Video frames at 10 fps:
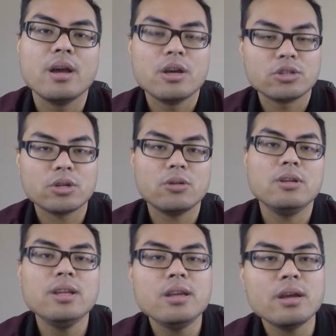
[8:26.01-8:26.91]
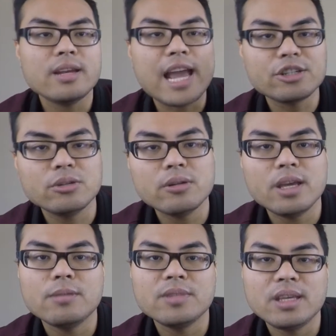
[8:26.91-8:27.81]
So you need your national
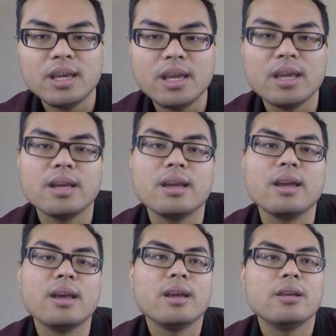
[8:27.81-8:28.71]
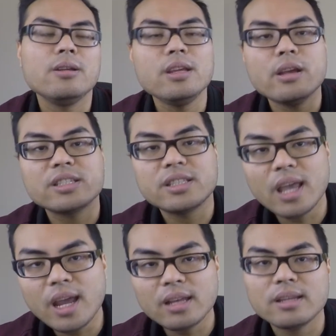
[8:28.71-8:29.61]
EMT, you need your
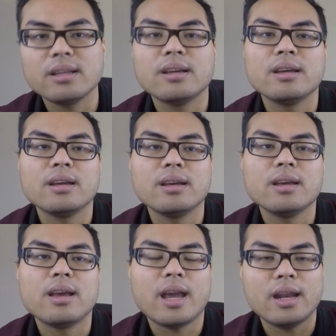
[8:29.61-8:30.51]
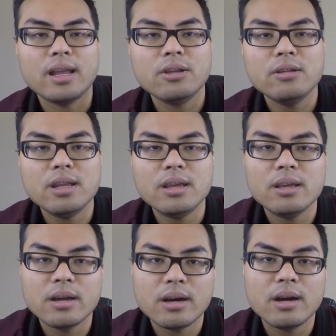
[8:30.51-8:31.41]
state, and then you
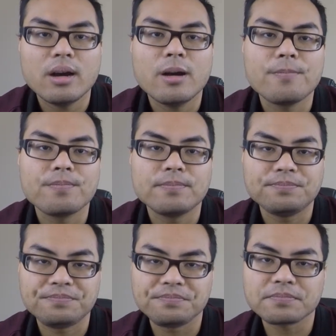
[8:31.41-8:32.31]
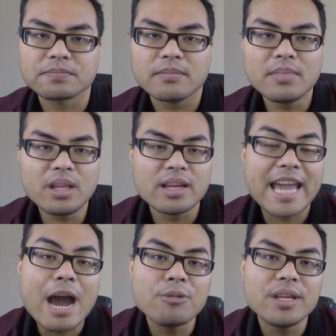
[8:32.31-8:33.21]
need your
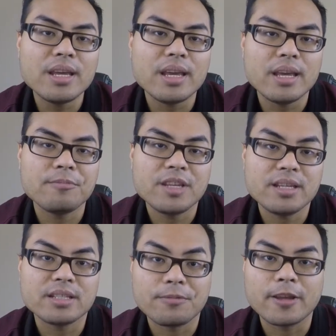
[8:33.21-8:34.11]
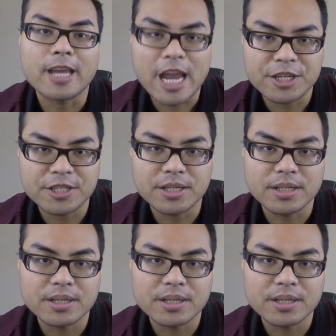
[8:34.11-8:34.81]
county EMT certification.